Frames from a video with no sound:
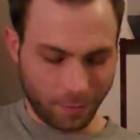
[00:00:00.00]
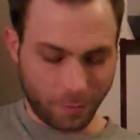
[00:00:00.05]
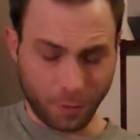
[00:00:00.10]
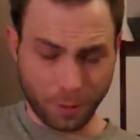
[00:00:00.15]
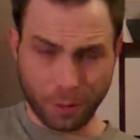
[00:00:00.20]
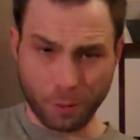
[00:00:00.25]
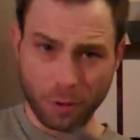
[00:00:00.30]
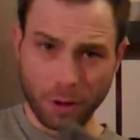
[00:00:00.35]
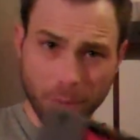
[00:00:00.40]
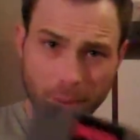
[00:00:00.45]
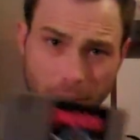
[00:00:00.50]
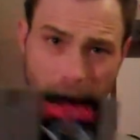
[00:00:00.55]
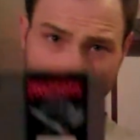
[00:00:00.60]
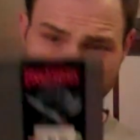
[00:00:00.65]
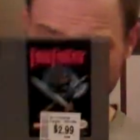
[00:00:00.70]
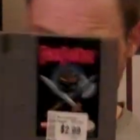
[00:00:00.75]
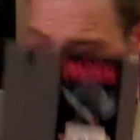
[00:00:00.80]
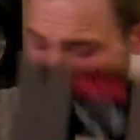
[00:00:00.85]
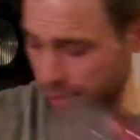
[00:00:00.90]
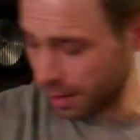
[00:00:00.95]
for
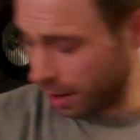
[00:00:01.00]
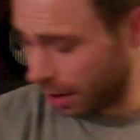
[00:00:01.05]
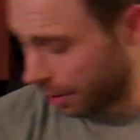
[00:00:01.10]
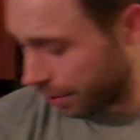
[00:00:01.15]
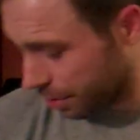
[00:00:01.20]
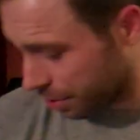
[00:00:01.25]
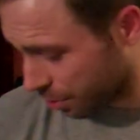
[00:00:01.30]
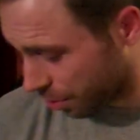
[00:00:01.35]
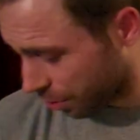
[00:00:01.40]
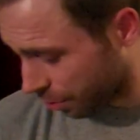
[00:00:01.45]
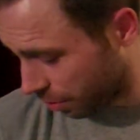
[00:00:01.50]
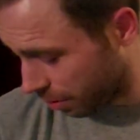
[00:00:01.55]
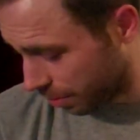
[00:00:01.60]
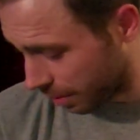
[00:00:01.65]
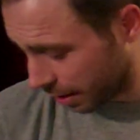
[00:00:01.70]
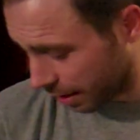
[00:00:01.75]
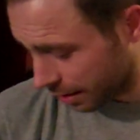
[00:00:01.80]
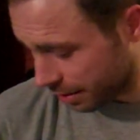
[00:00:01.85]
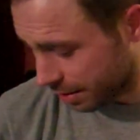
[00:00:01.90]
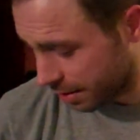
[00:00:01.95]
$3. All these are
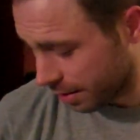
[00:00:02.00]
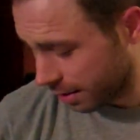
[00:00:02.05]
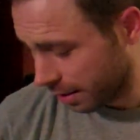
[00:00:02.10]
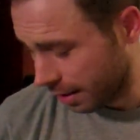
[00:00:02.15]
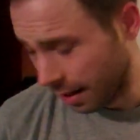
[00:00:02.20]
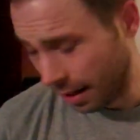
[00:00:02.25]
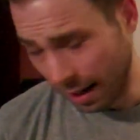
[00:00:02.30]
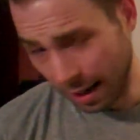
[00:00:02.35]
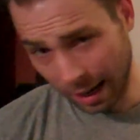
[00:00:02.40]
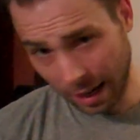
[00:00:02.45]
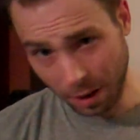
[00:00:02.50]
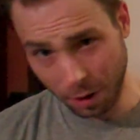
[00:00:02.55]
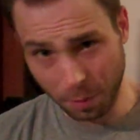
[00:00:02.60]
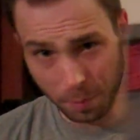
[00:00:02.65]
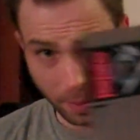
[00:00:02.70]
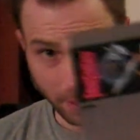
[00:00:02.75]
$3. I will